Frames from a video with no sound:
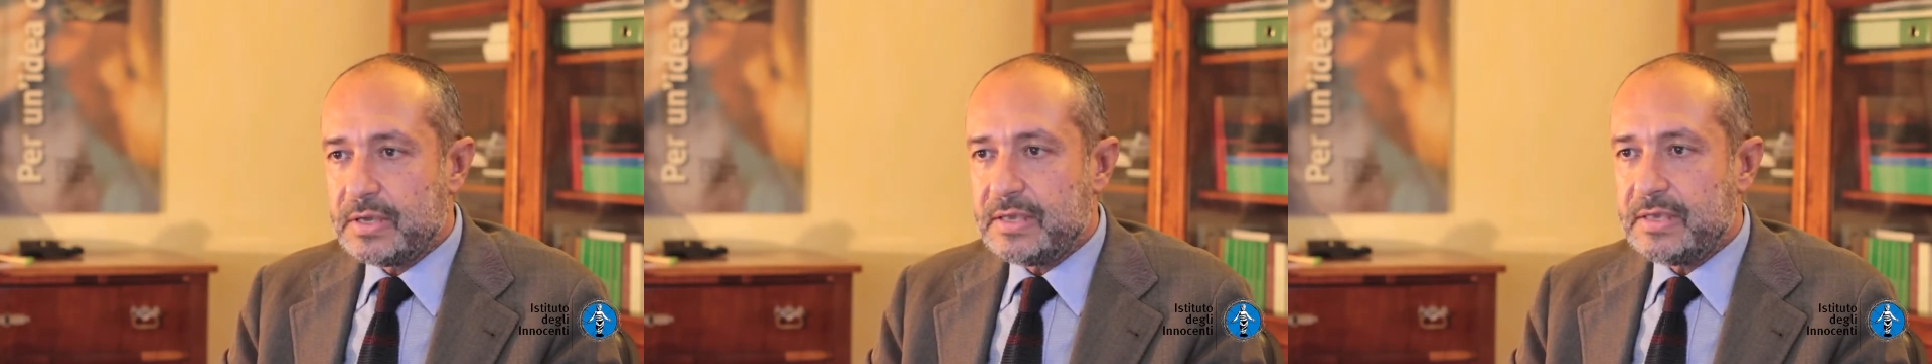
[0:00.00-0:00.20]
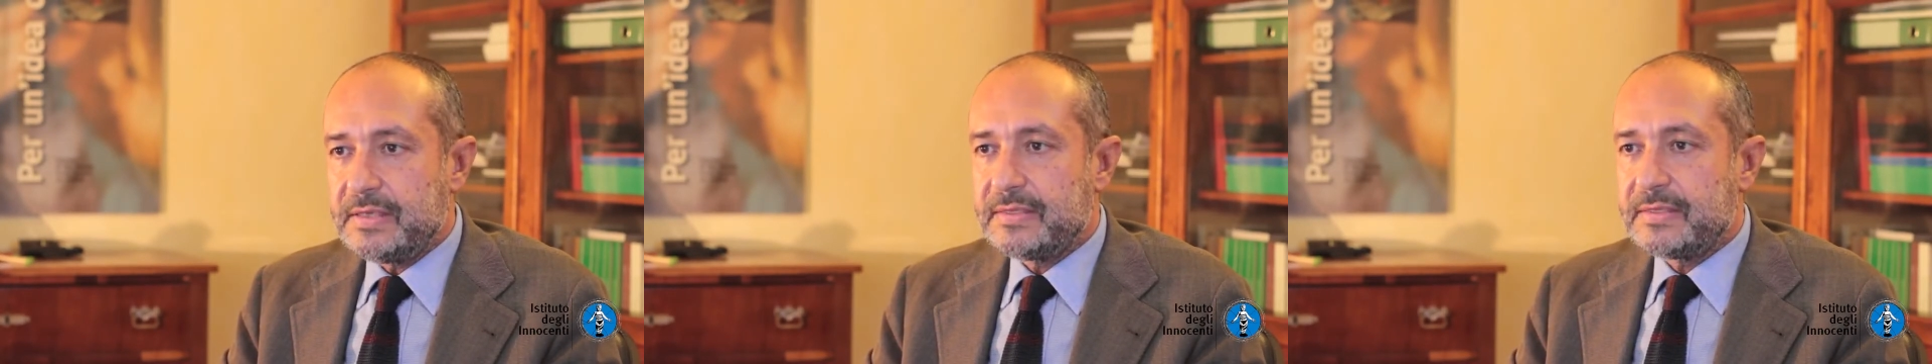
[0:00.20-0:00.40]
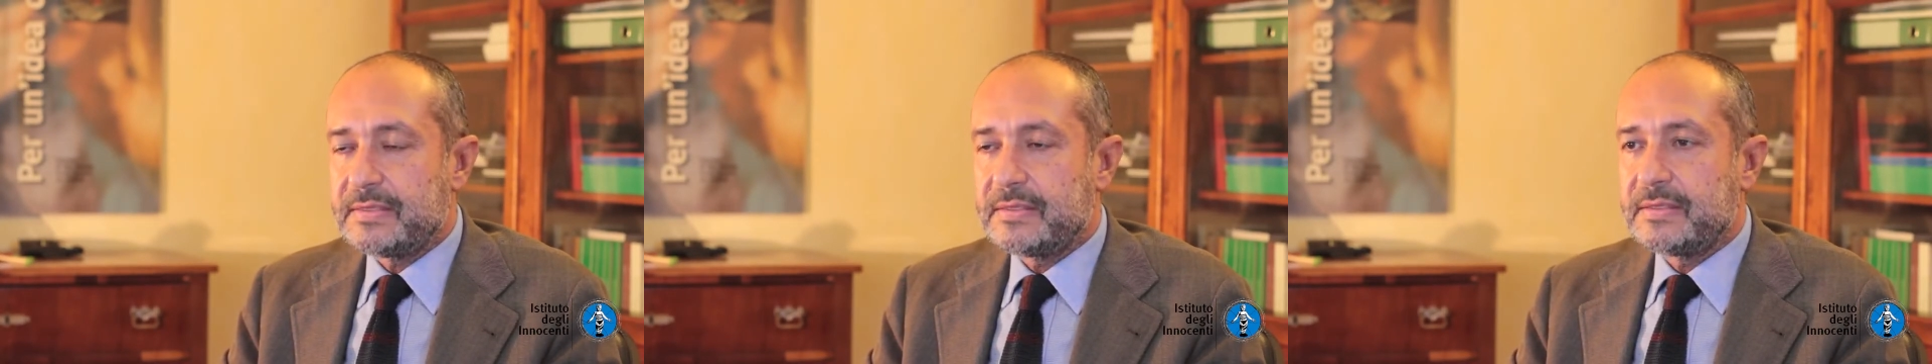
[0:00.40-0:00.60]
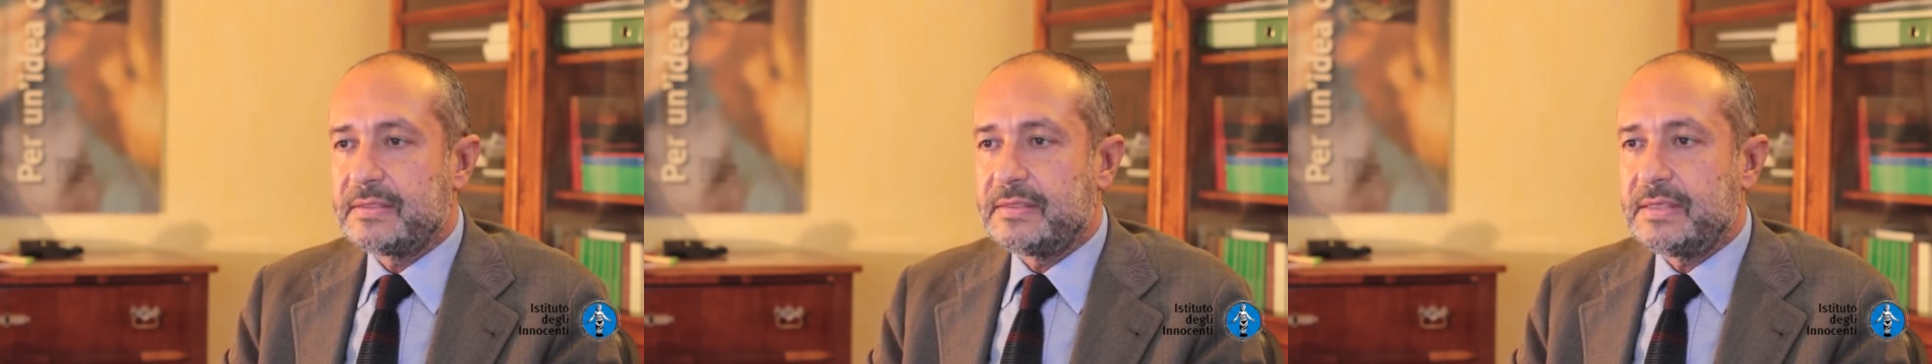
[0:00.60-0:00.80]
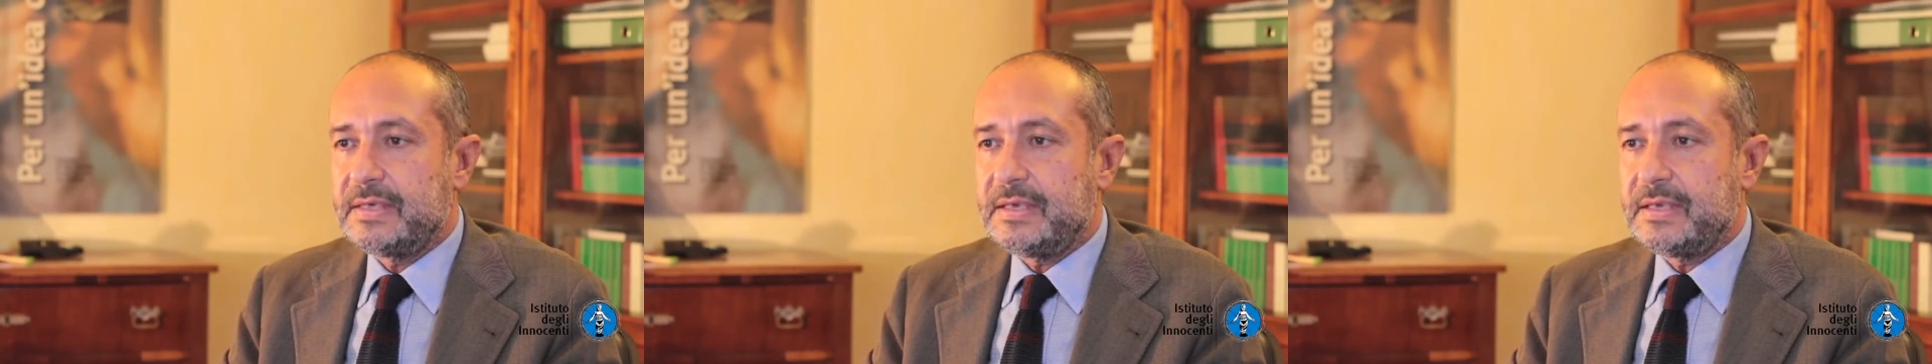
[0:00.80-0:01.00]
is
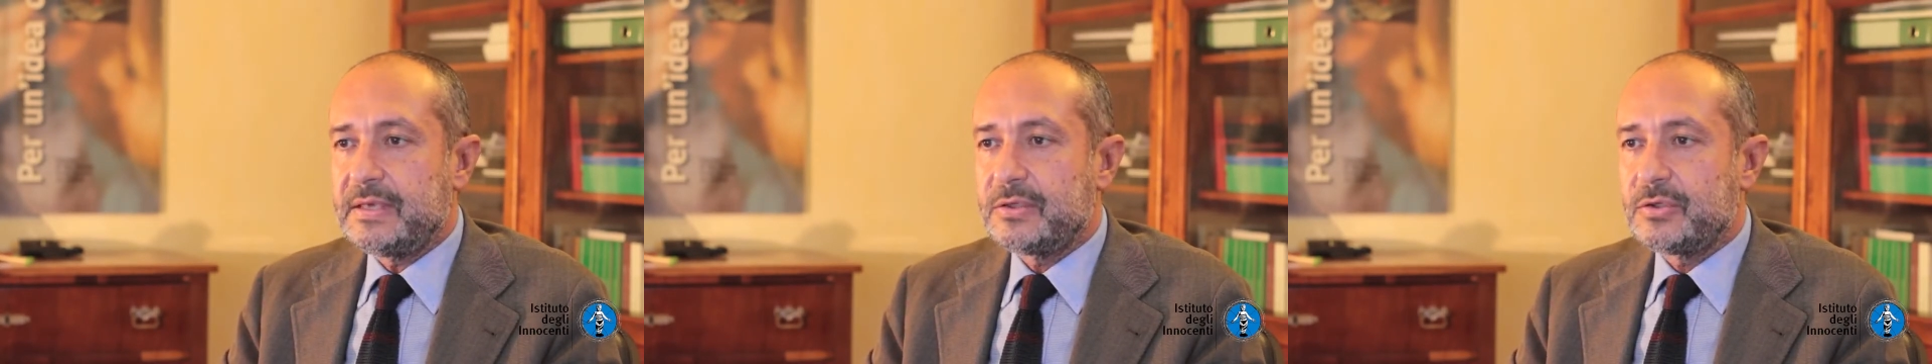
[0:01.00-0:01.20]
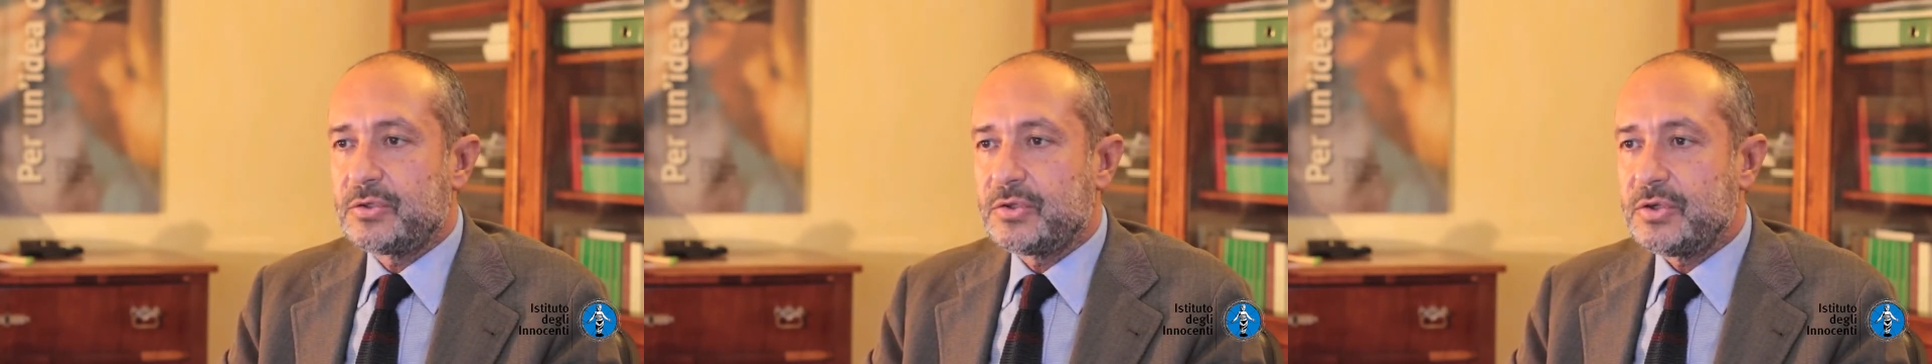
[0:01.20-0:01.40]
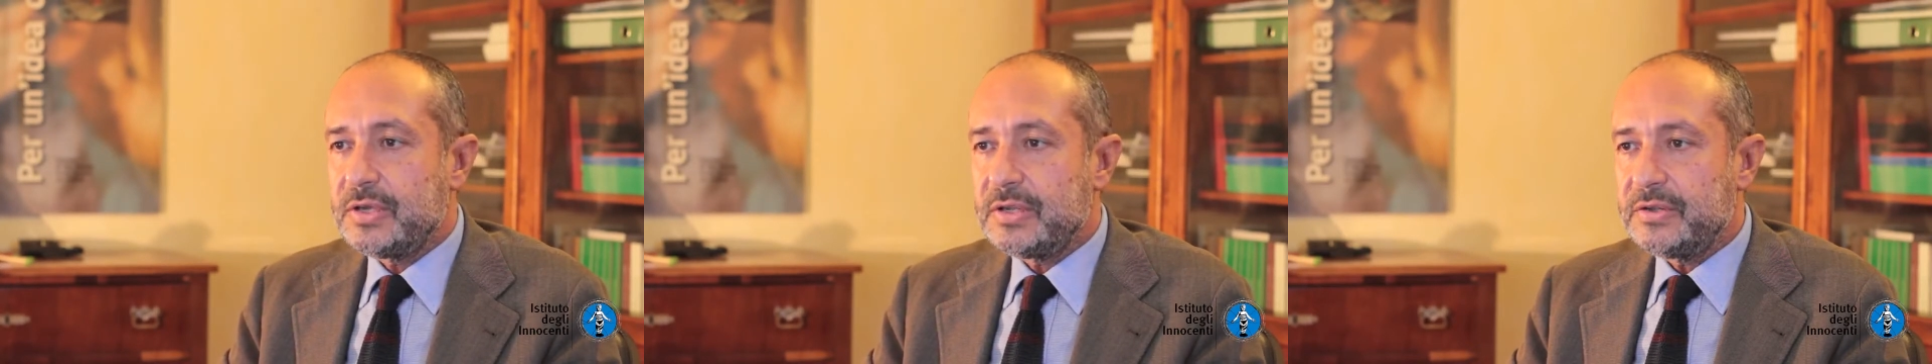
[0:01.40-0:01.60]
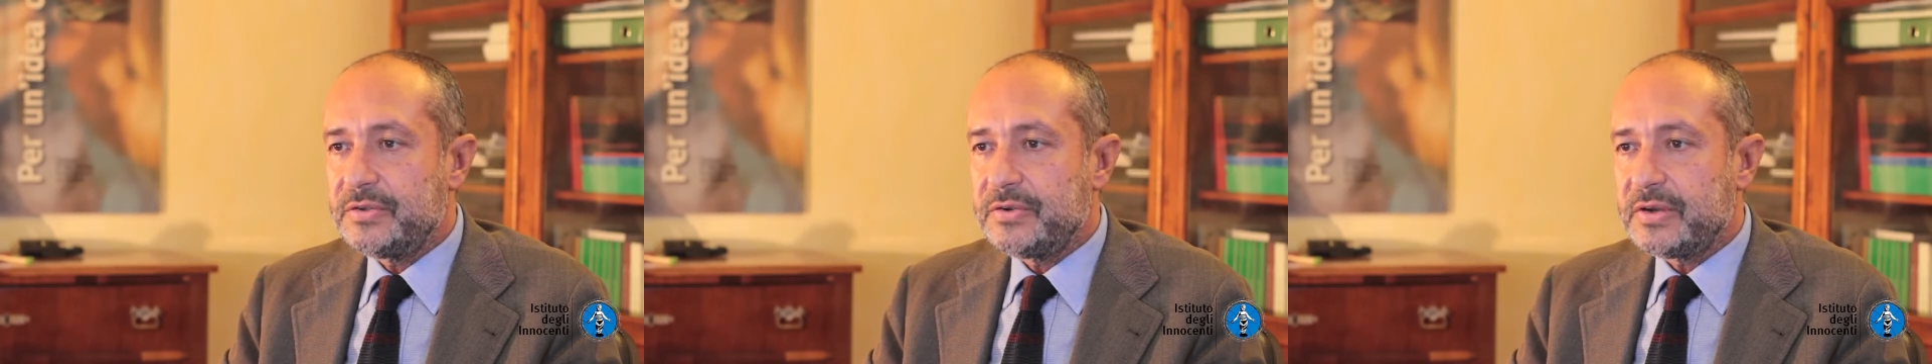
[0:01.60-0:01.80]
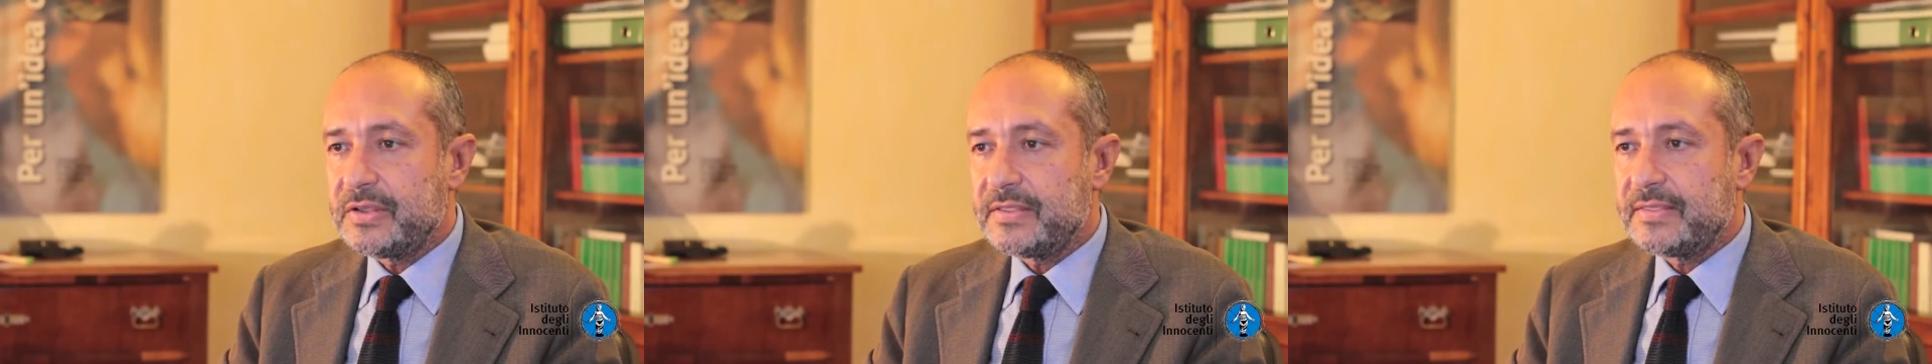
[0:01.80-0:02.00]
the
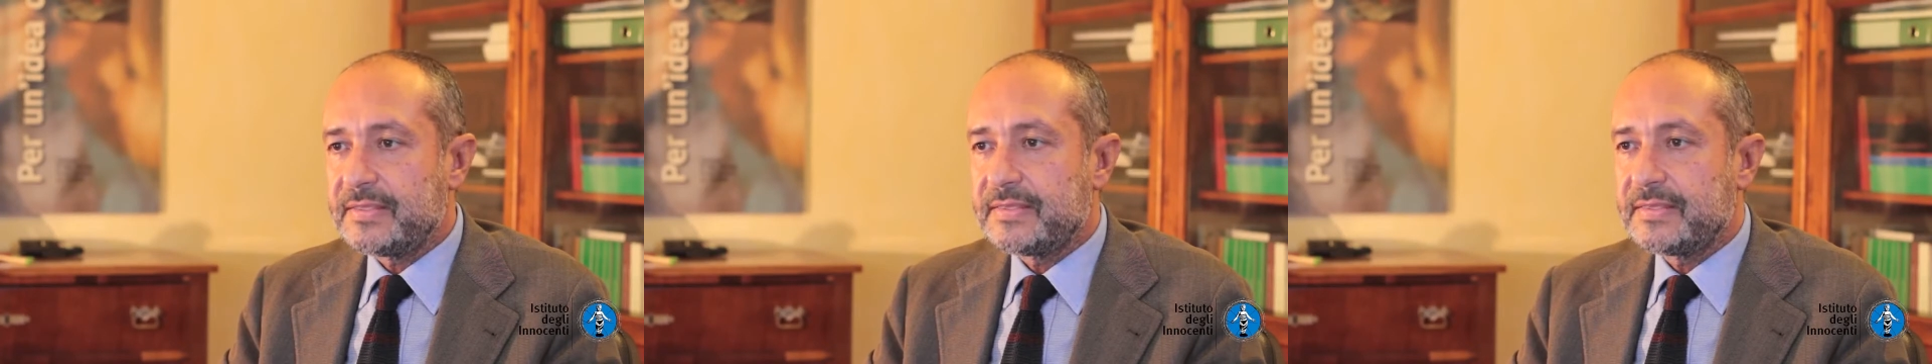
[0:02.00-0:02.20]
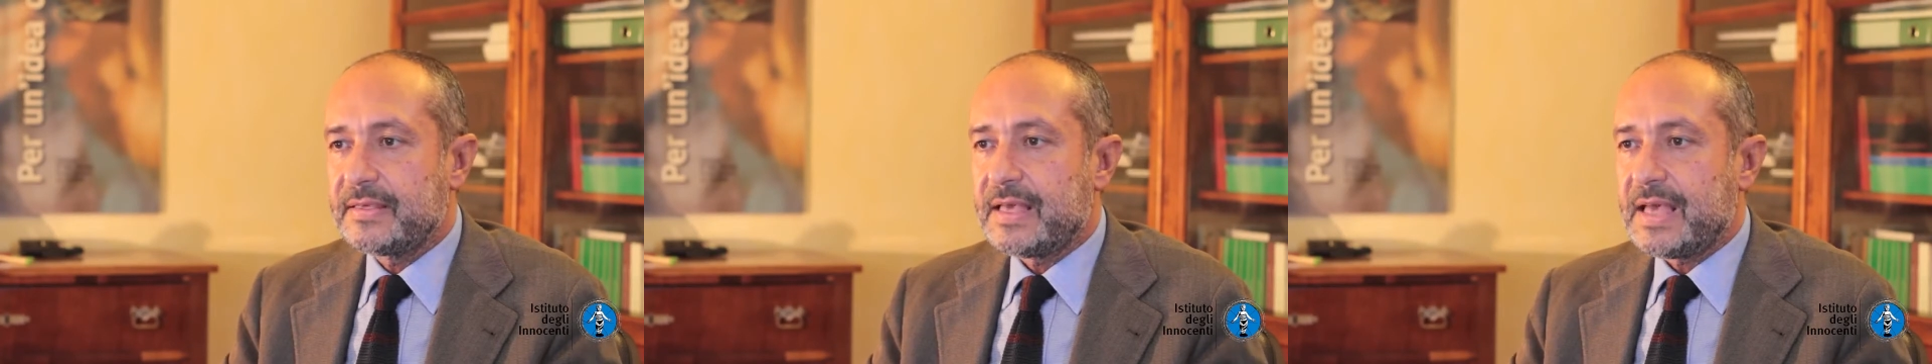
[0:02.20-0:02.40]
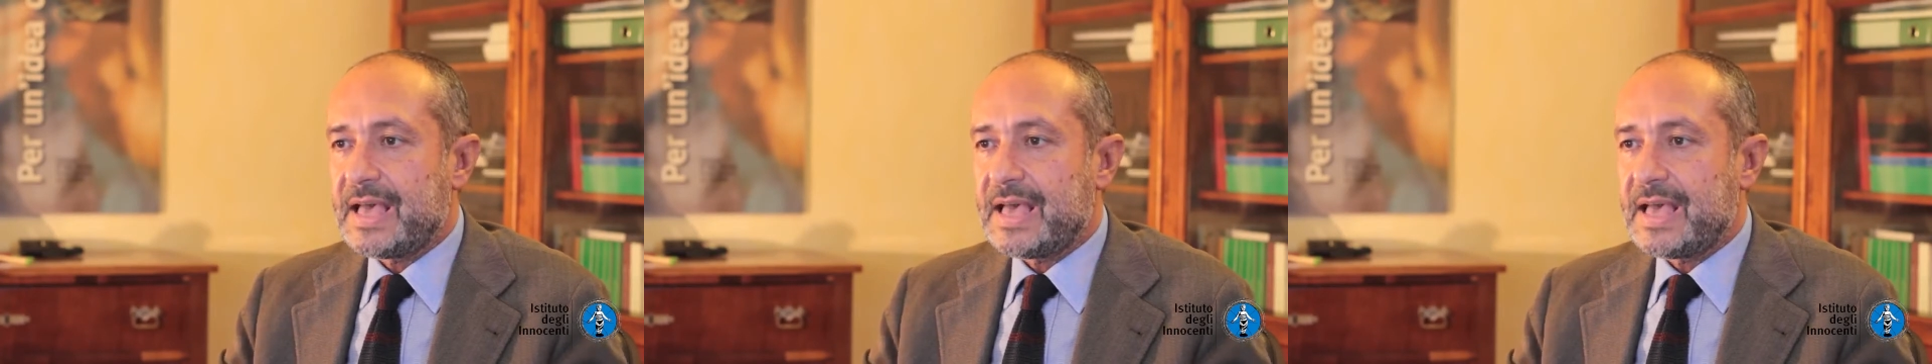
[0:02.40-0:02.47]
children's